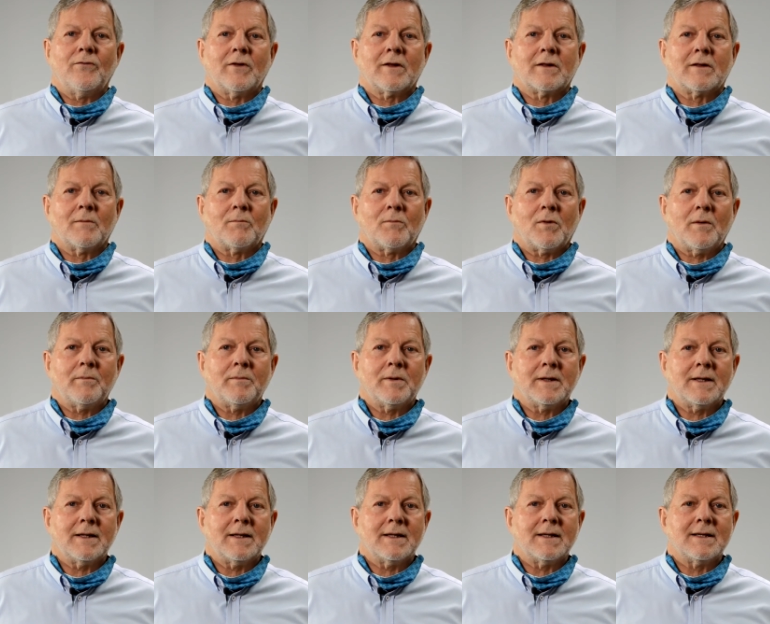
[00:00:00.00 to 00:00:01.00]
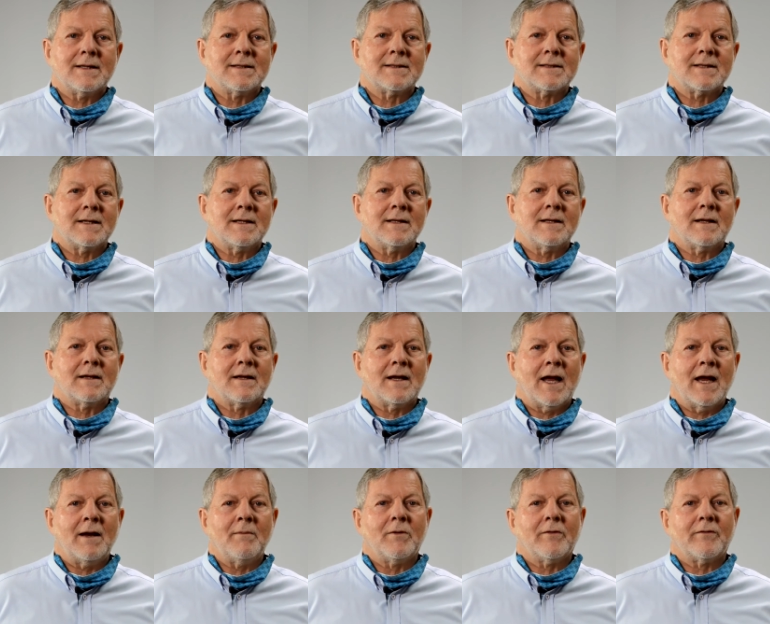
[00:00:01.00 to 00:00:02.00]
that the property is in the
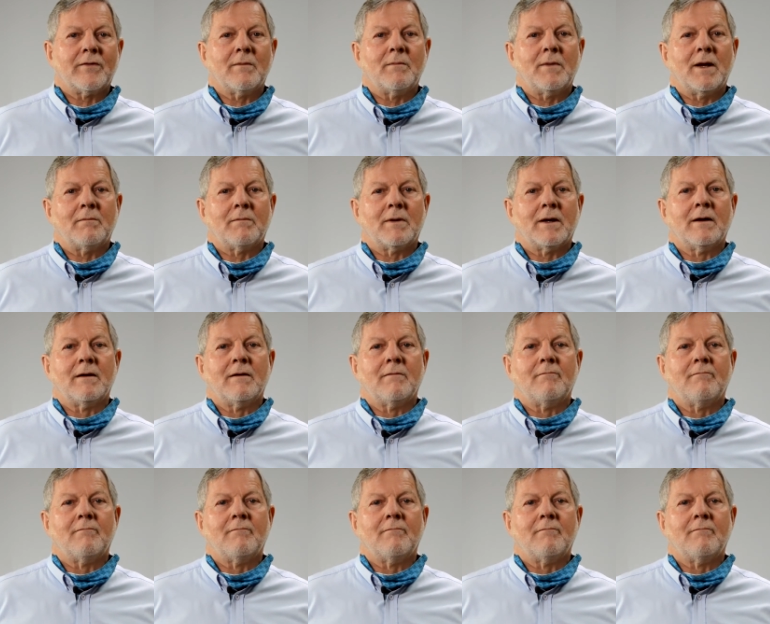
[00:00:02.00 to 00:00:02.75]
name of the member,